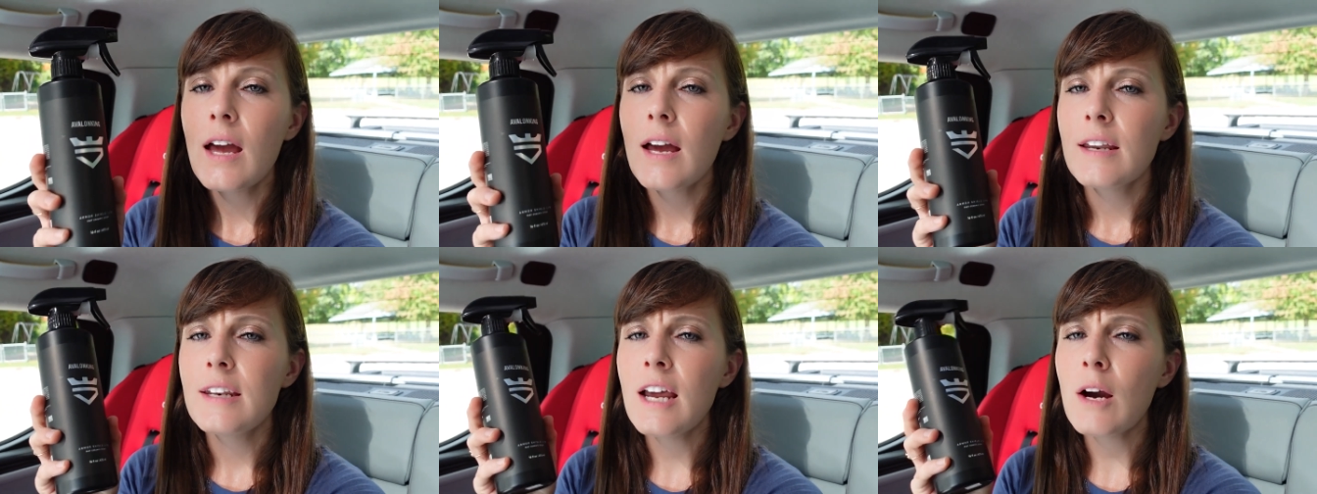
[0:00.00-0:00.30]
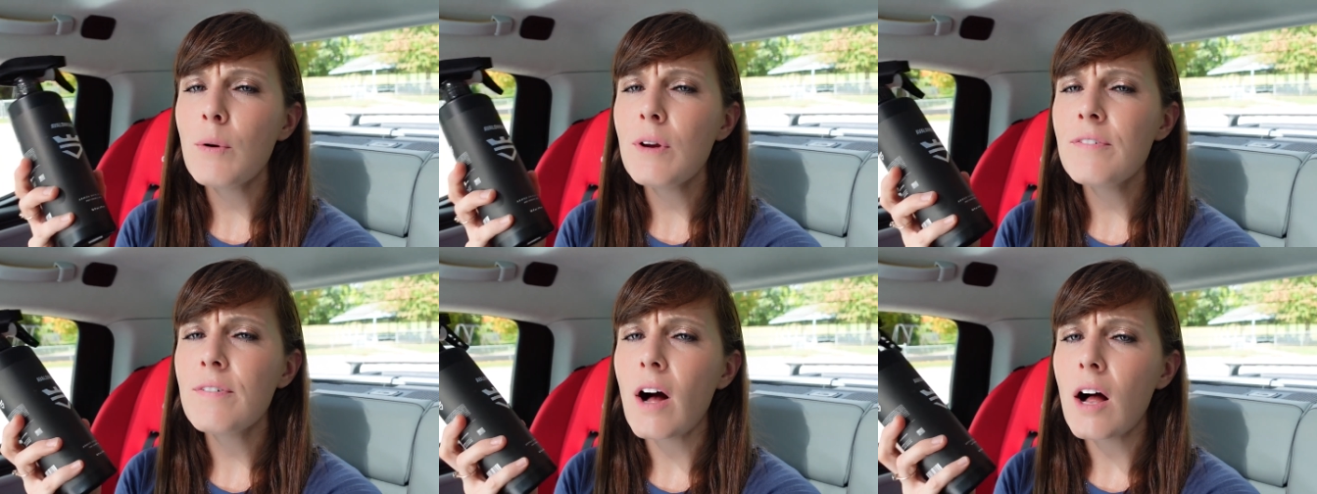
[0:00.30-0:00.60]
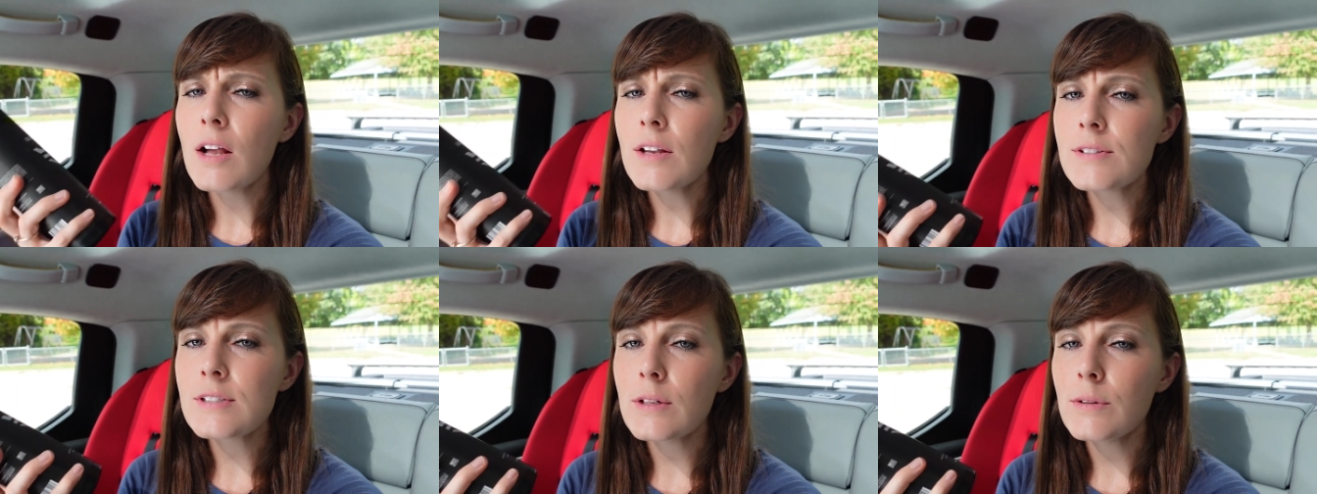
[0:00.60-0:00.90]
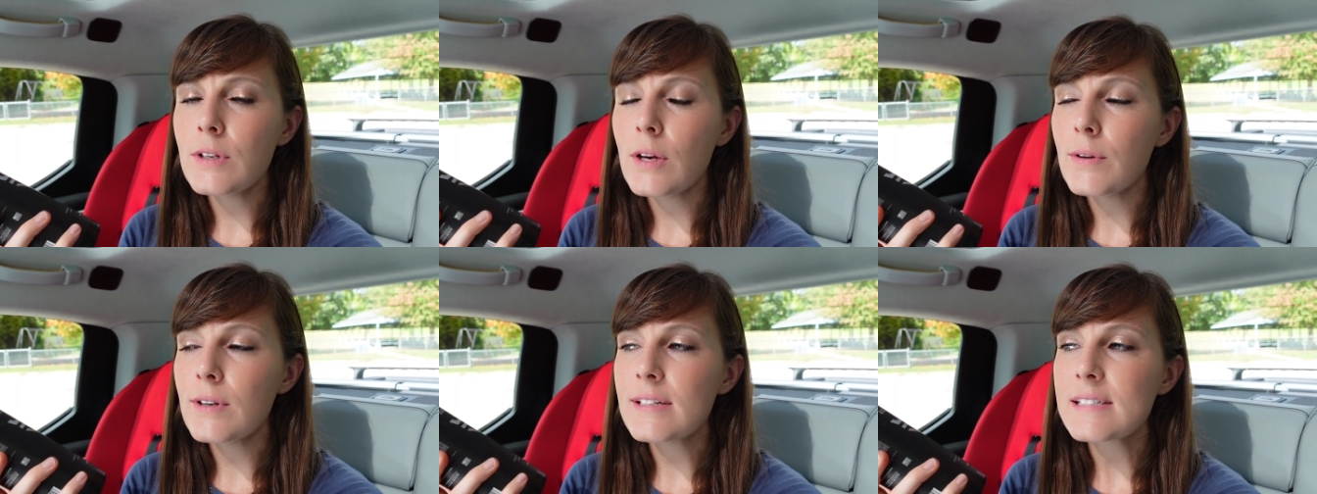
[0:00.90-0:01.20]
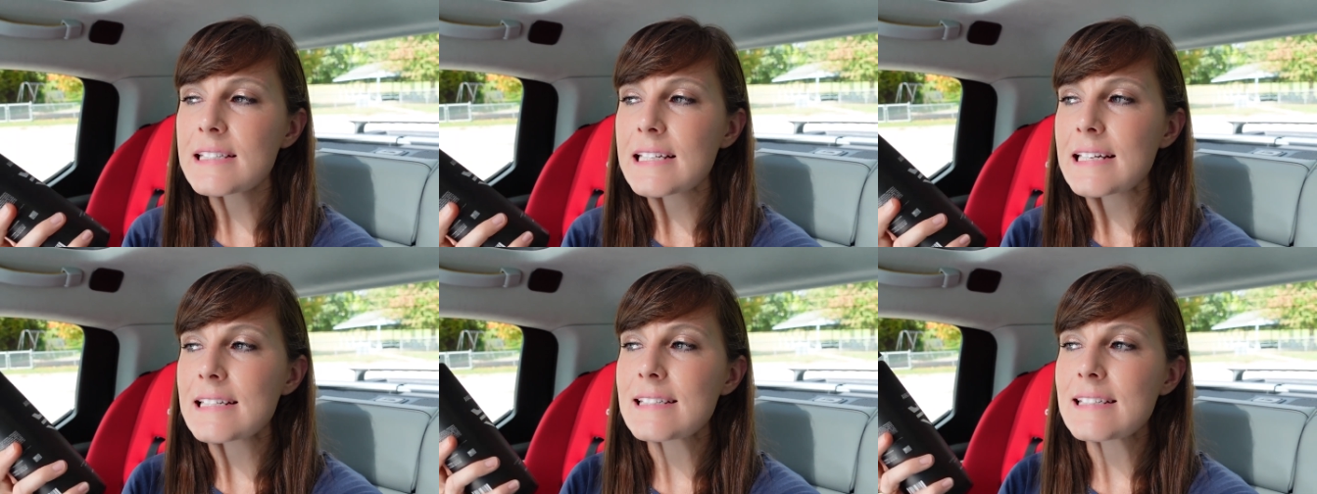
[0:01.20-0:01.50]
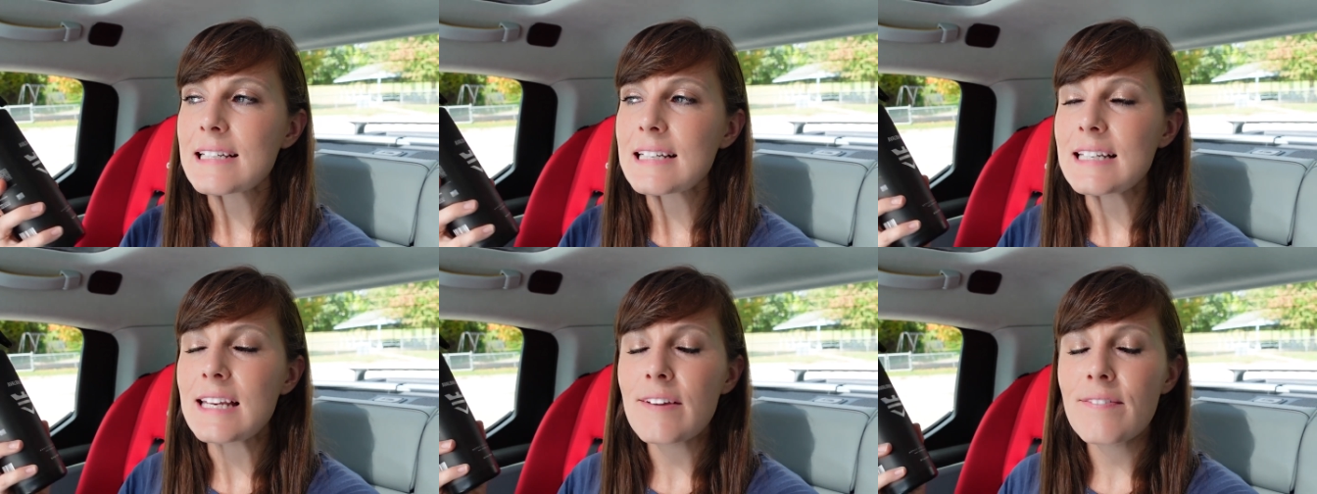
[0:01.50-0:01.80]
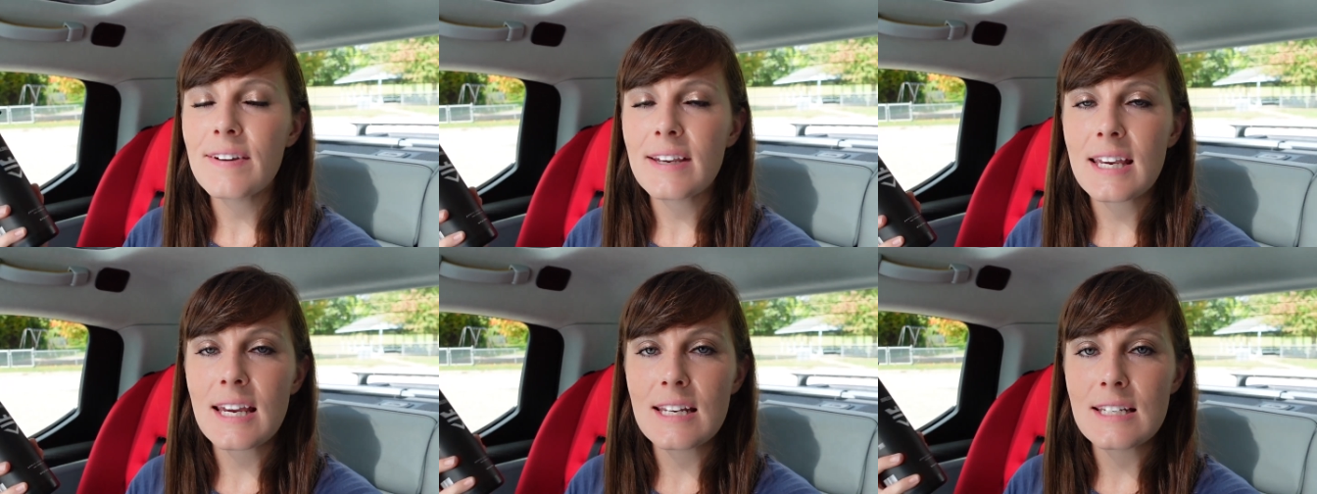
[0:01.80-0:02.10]
Now, we've also noticed a
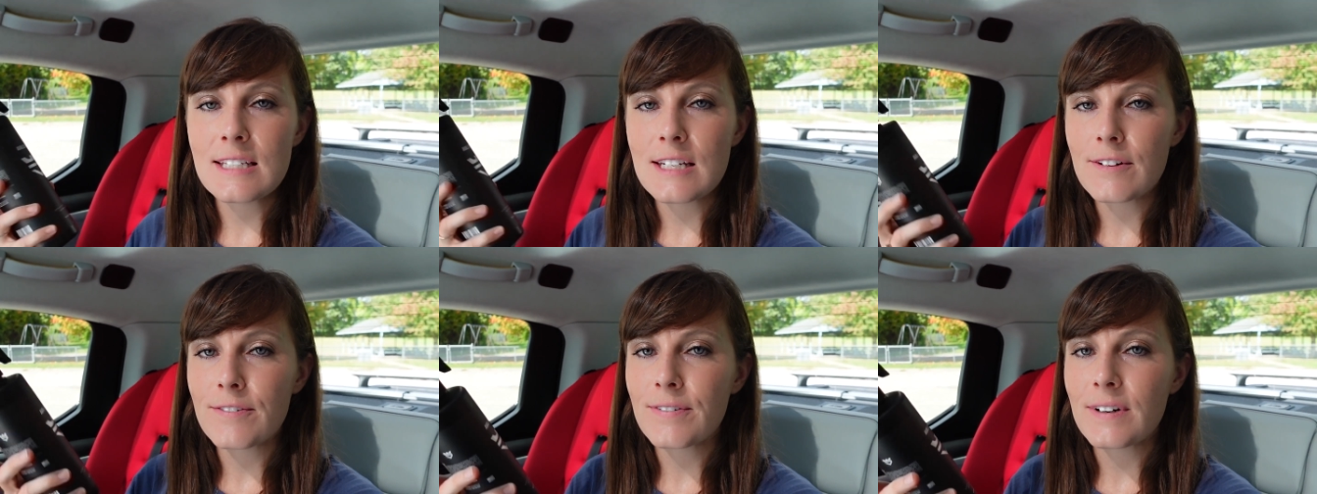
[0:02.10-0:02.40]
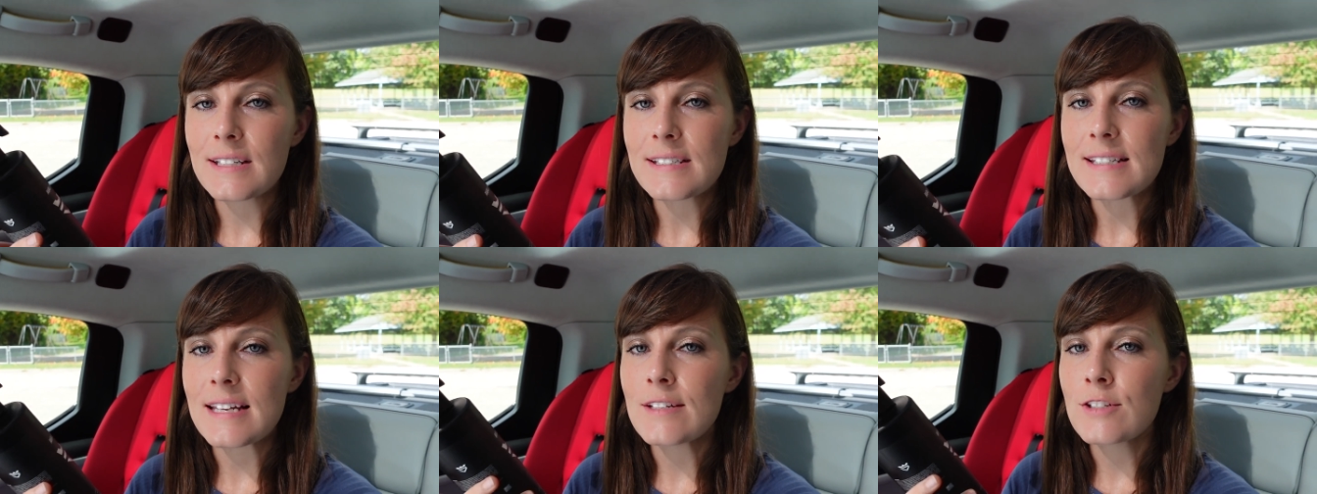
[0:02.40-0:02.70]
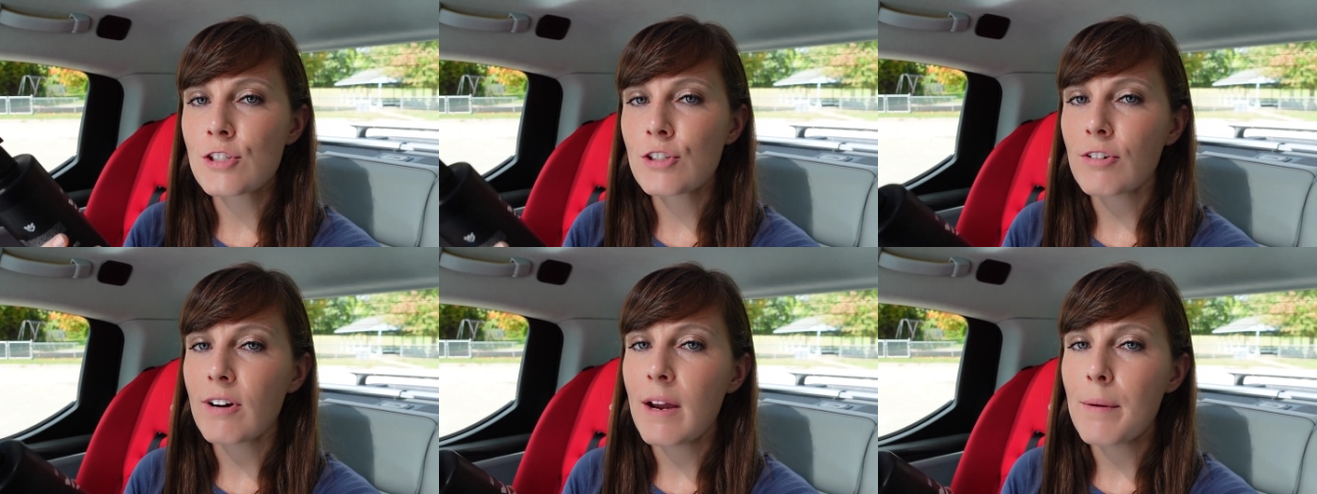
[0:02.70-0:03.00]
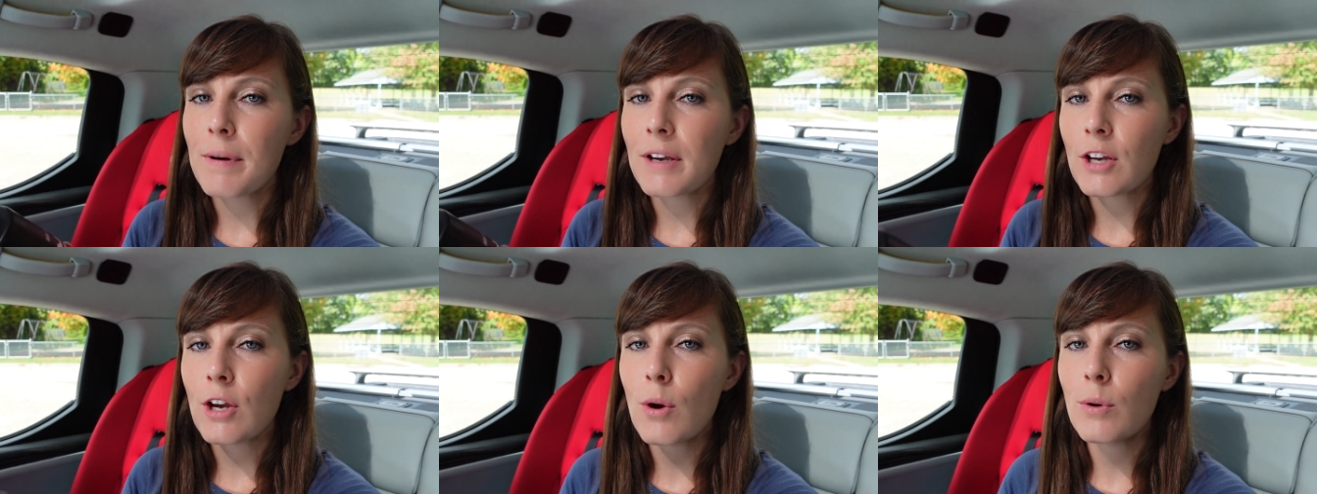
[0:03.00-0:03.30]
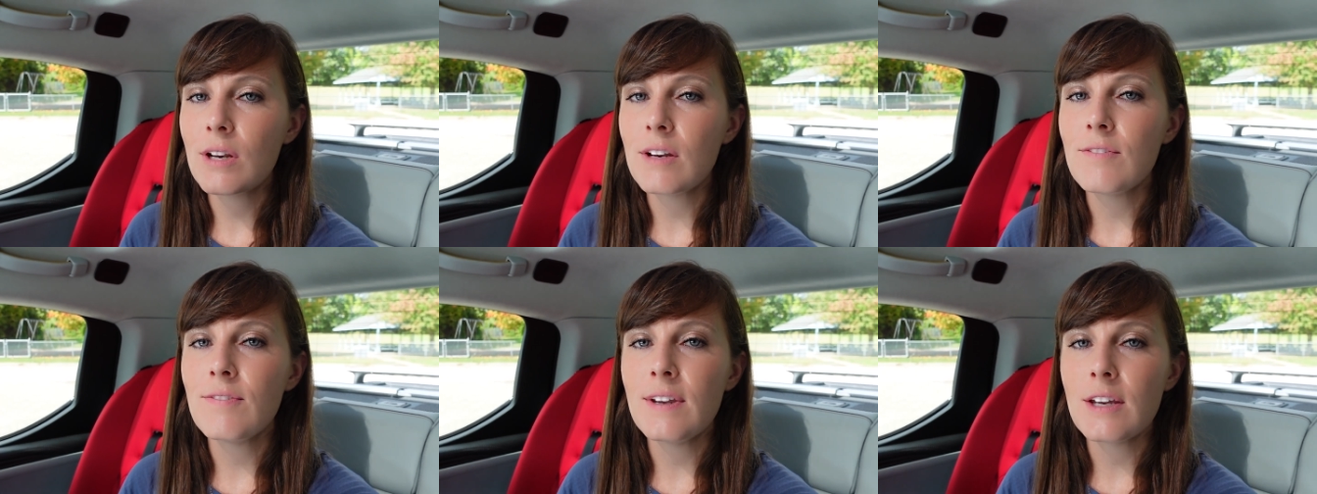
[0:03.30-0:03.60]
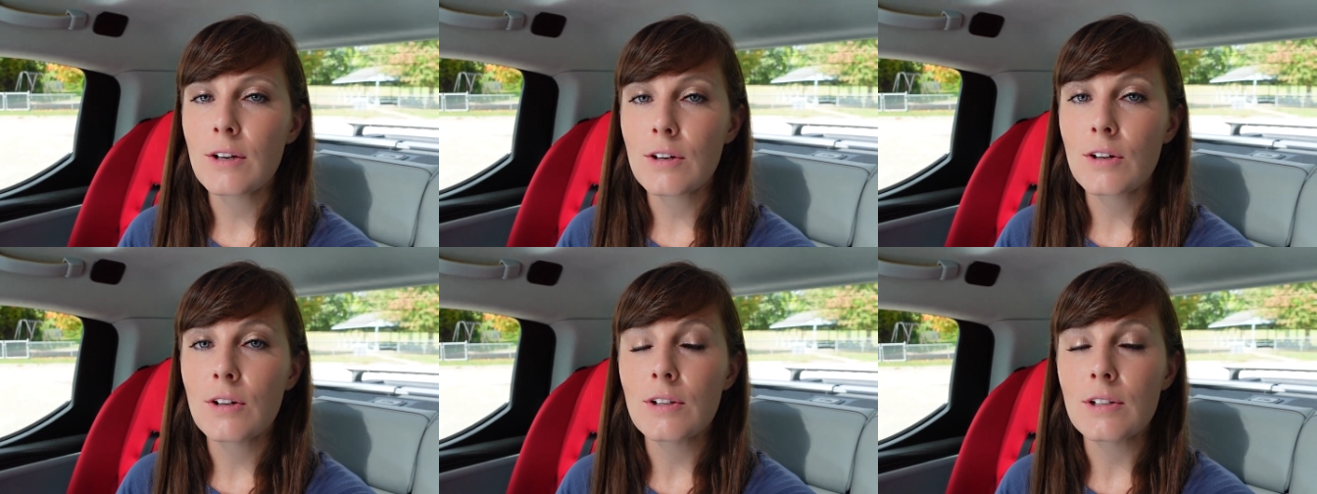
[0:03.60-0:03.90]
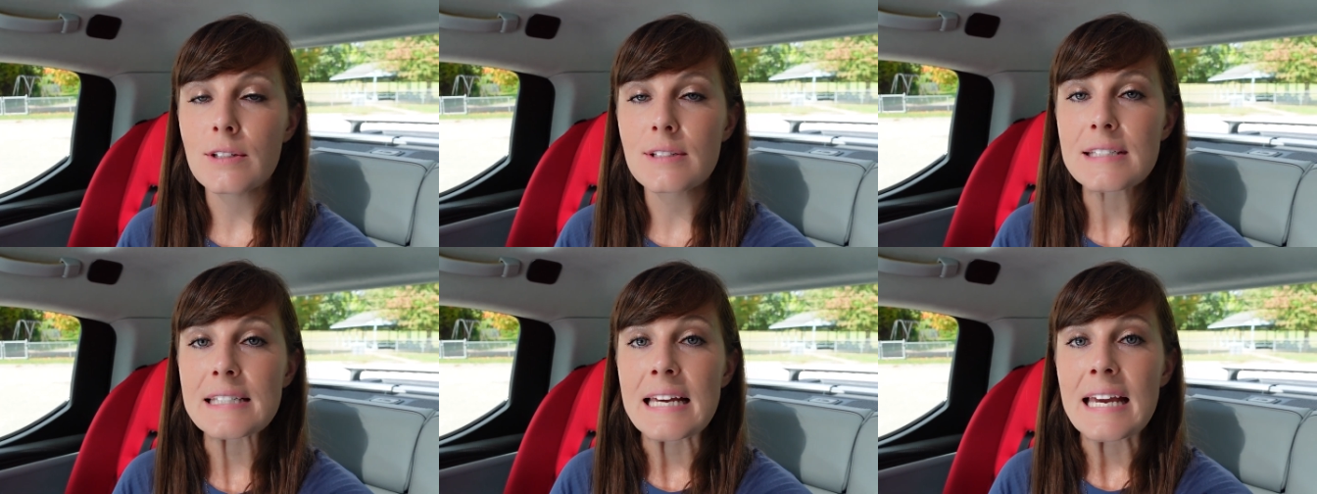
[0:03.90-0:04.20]
significant difference in ceramic coated
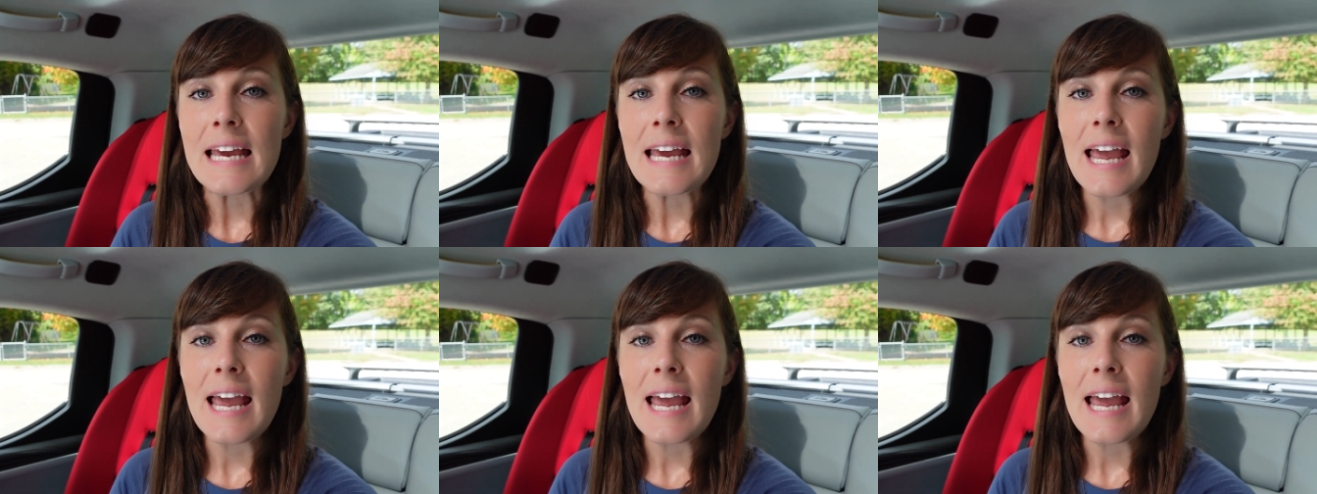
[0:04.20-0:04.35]
vehicles